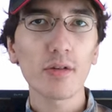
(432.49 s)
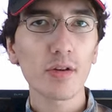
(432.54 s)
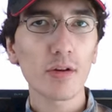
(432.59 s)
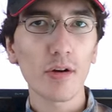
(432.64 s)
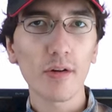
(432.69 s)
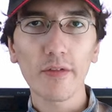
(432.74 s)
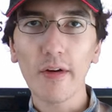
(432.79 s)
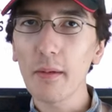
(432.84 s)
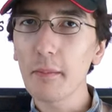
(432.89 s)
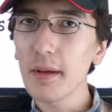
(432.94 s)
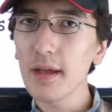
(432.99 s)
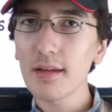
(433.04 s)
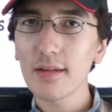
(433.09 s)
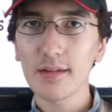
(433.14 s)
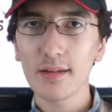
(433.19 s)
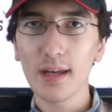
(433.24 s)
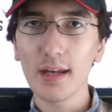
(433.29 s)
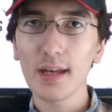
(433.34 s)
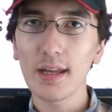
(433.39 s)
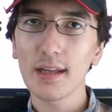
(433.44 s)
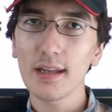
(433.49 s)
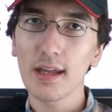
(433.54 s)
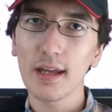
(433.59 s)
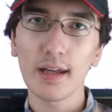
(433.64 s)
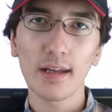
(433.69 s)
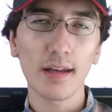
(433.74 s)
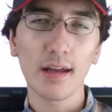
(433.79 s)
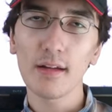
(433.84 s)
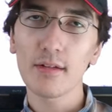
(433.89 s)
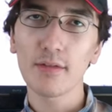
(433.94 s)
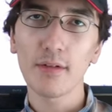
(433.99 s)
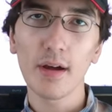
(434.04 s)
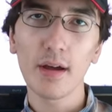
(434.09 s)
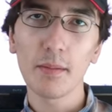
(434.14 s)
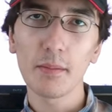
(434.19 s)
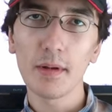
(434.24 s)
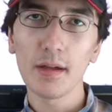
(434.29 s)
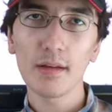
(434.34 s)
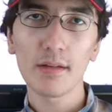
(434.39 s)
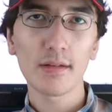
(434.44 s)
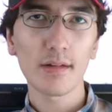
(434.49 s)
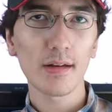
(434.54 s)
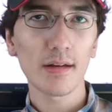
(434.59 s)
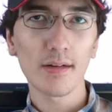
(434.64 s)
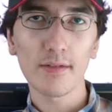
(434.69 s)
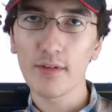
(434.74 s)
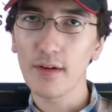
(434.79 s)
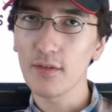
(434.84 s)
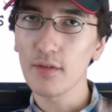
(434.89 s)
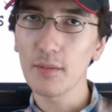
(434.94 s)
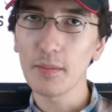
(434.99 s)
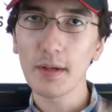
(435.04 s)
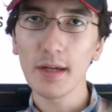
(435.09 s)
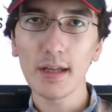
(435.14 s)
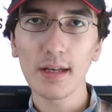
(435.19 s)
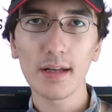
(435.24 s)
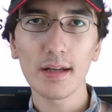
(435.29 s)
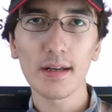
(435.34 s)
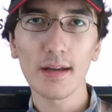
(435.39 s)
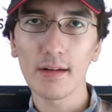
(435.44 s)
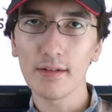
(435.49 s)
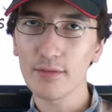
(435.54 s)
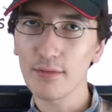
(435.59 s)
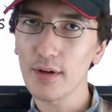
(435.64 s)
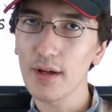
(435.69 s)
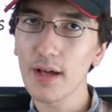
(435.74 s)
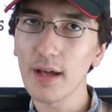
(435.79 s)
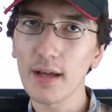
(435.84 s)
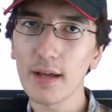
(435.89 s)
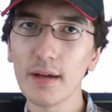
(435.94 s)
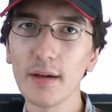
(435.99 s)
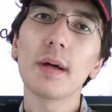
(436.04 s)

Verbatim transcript: So if I missed anything, that's why I missed it. If I repeated, that's why.